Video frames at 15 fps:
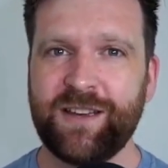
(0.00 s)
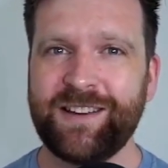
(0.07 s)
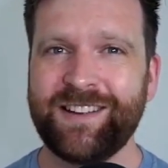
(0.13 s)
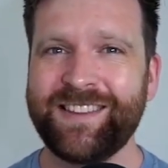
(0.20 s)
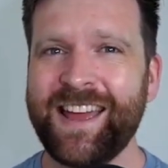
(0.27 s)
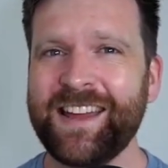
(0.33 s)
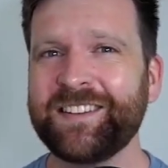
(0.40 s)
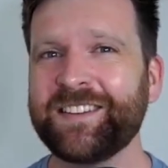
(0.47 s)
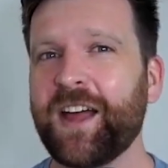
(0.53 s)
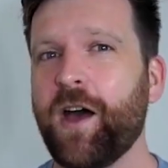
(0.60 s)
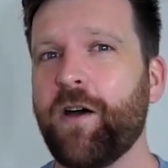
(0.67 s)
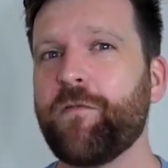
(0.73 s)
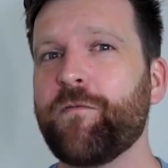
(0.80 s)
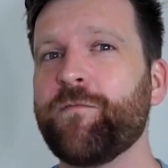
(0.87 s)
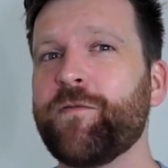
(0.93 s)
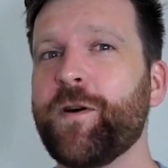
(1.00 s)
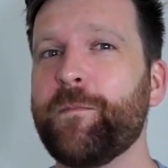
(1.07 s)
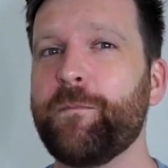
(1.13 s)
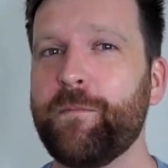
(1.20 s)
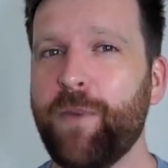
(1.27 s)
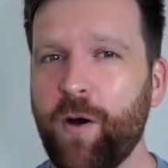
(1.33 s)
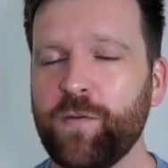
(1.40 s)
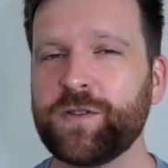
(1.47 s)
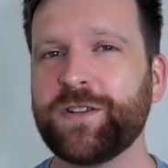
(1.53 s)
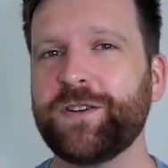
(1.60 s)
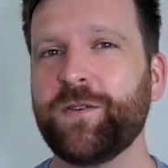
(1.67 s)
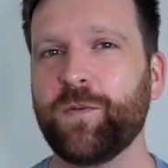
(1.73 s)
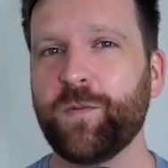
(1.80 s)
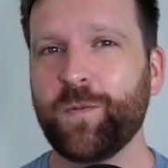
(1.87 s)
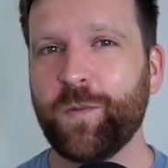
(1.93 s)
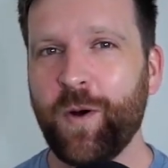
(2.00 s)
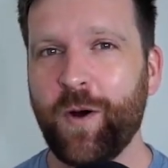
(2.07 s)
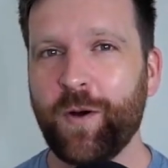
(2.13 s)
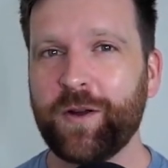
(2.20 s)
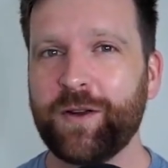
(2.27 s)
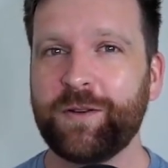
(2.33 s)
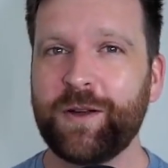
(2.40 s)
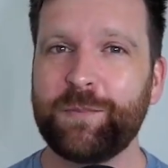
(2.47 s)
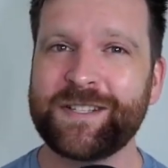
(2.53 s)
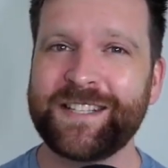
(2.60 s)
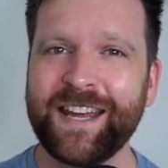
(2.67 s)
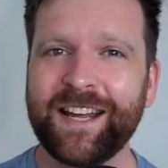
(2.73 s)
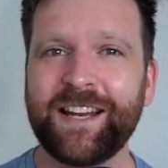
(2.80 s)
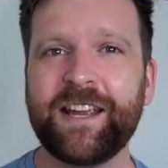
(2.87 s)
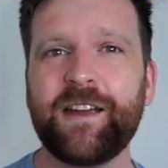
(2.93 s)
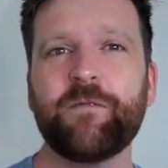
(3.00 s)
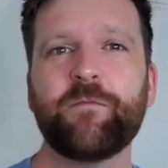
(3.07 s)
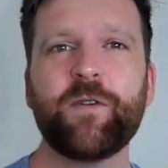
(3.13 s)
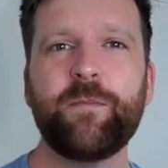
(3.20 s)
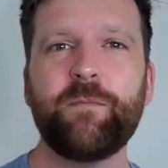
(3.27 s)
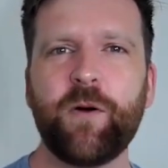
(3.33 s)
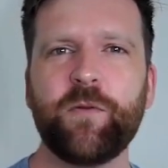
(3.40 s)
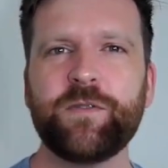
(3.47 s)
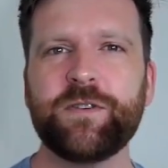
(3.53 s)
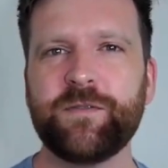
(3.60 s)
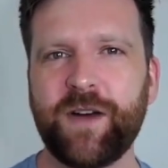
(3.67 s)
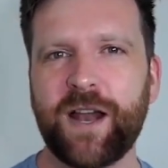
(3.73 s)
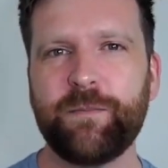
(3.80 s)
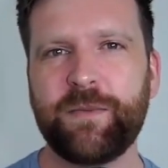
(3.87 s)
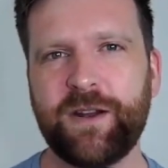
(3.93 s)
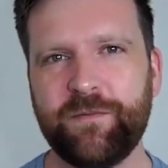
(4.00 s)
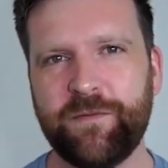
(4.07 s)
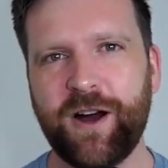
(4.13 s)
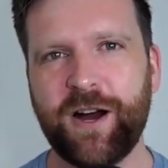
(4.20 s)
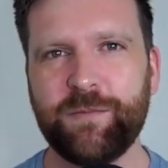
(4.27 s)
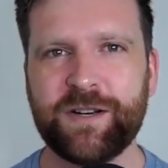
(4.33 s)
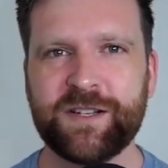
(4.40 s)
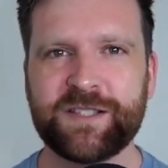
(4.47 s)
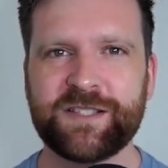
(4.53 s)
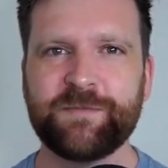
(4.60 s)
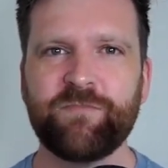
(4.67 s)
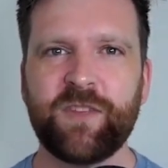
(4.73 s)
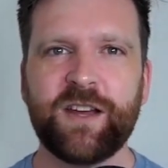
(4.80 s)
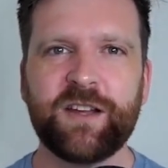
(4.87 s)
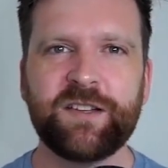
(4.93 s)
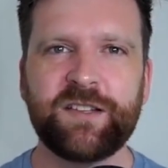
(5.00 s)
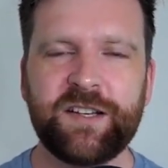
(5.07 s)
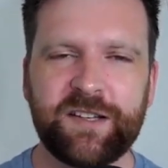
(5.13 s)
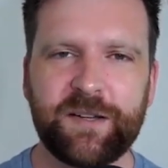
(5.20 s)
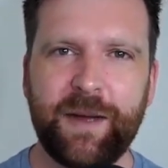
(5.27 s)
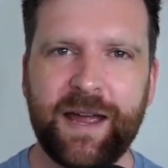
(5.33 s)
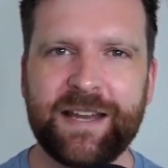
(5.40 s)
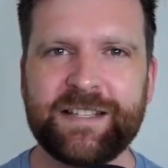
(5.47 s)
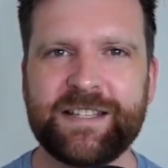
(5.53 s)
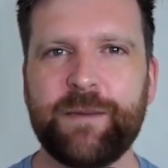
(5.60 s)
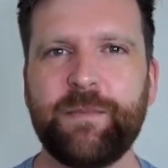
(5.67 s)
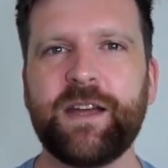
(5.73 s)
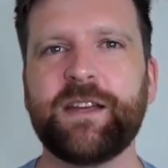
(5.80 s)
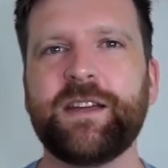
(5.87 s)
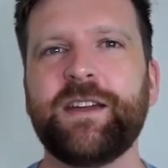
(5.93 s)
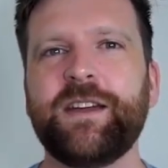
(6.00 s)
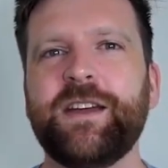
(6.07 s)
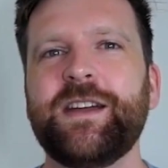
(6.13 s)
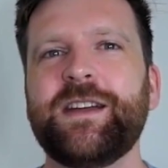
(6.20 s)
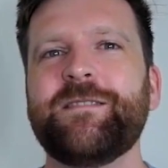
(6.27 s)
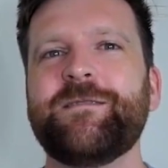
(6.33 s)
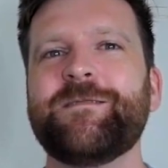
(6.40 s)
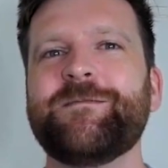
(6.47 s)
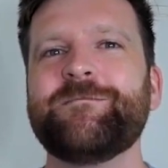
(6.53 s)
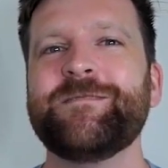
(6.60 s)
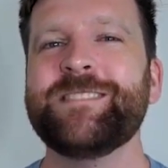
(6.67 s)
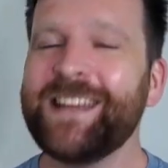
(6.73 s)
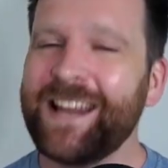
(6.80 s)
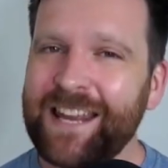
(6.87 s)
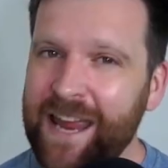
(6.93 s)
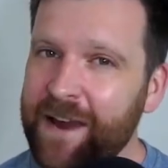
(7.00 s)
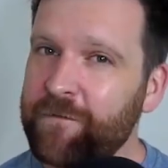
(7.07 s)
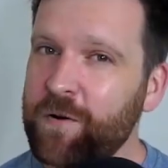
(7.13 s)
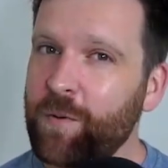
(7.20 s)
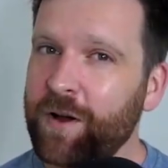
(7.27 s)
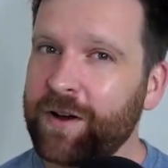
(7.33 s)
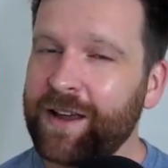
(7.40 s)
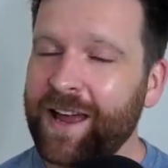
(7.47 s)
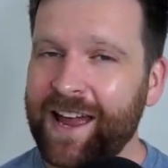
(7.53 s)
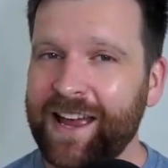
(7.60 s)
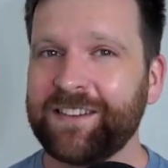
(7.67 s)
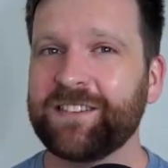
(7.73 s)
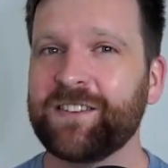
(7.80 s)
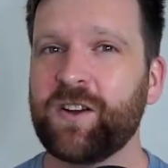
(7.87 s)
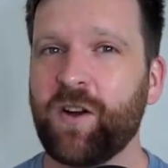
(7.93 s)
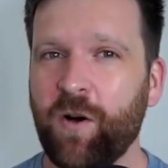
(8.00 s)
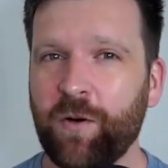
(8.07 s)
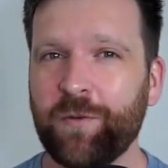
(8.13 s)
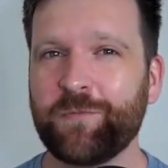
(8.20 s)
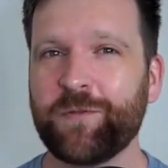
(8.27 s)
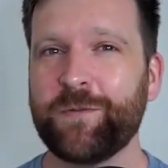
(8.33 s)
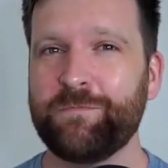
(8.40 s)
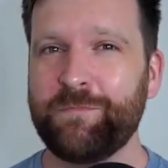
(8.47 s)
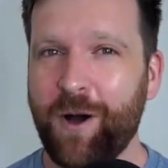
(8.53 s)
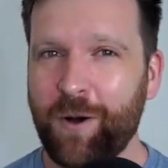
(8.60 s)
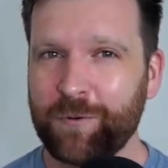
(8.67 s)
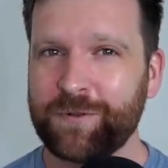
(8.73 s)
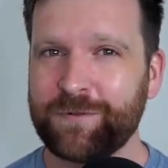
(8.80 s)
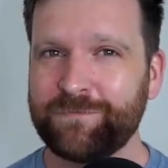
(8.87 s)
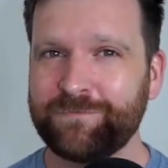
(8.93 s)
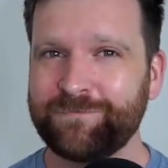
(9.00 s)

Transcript: and that's remote work, particularly remote development environments. Since the pandemic, nearly everyone has gone remote.